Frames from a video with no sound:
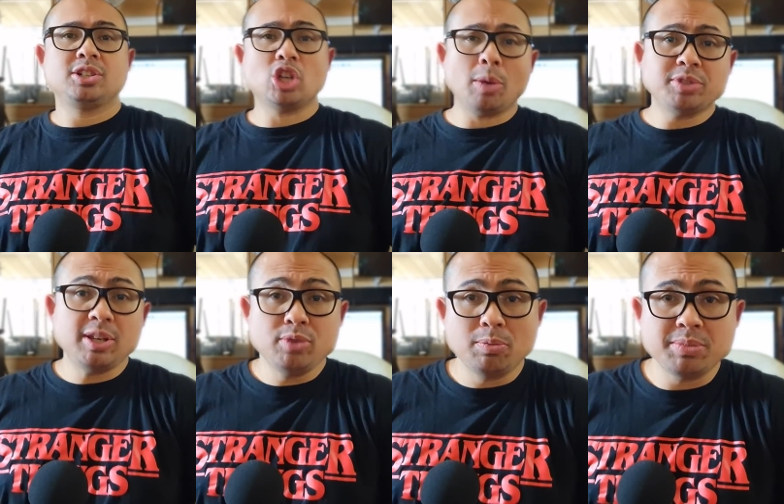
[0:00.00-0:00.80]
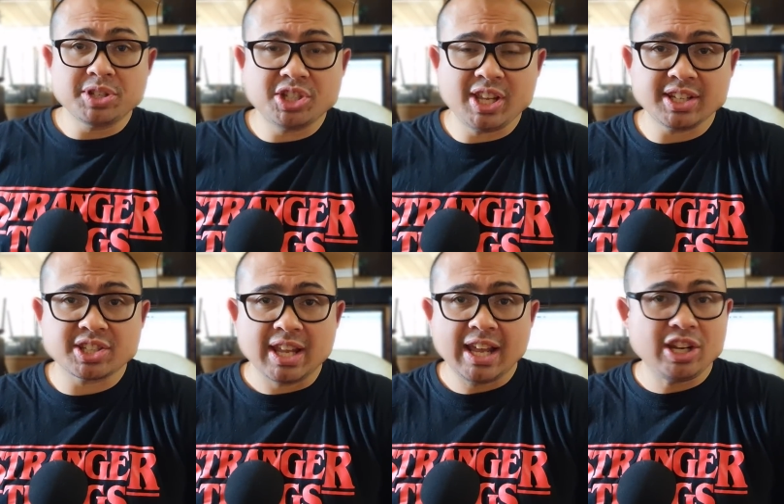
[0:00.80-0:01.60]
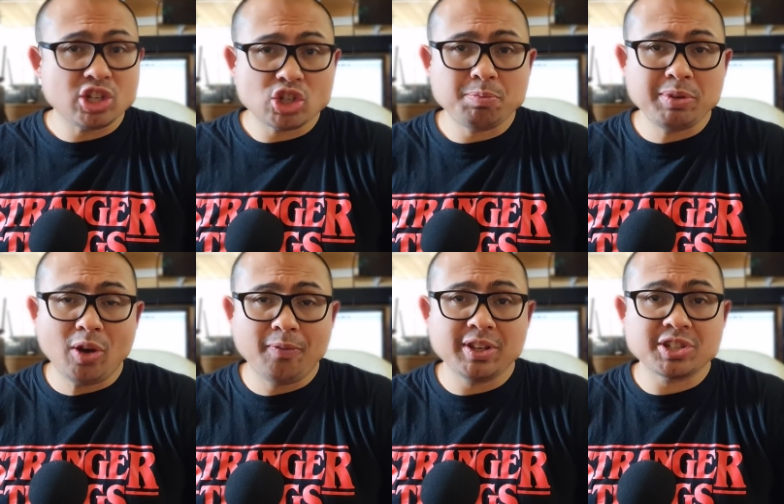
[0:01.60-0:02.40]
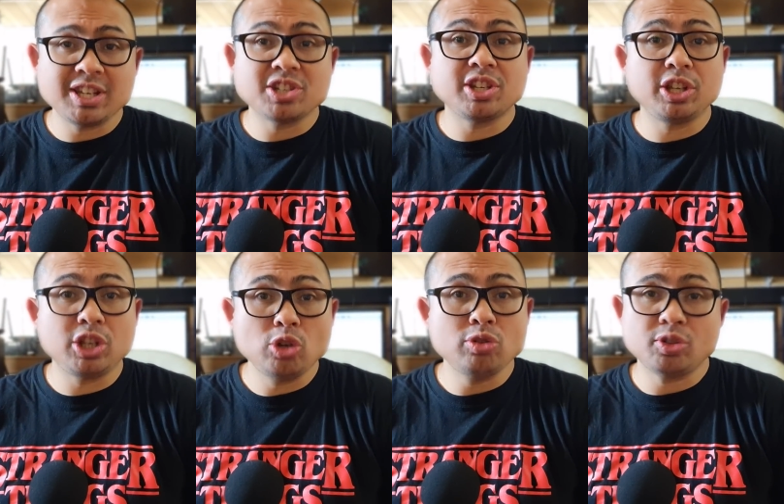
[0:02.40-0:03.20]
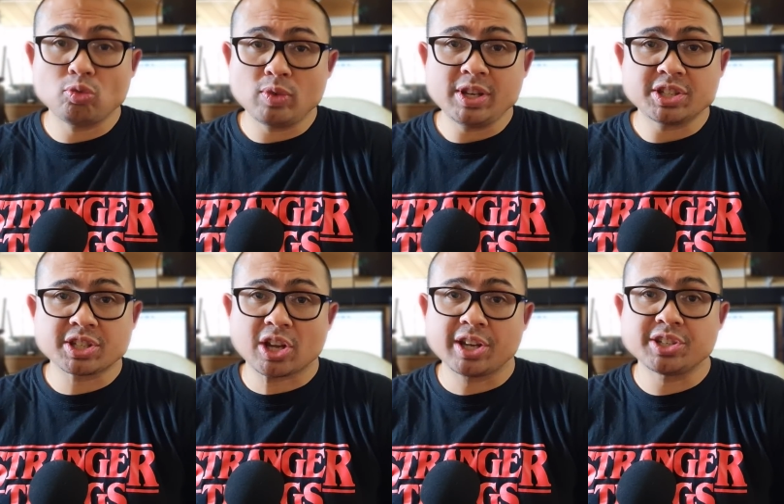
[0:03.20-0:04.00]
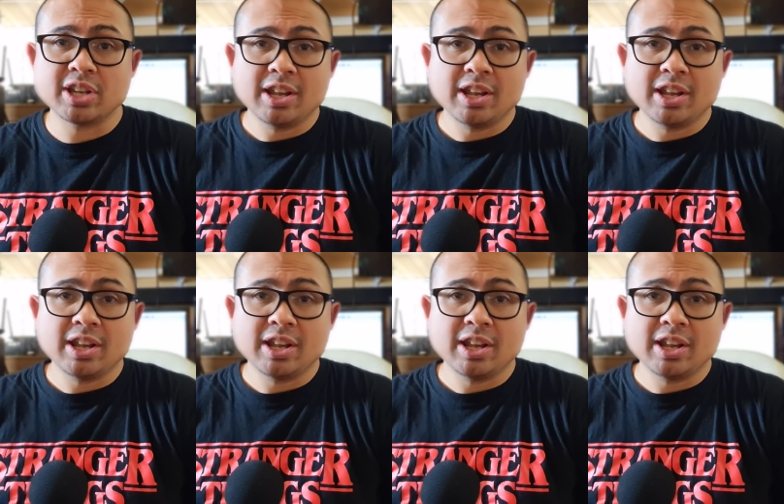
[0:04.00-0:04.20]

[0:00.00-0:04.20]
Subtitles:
Top tip number 6, and it should be obvious, is to use the wrist ties.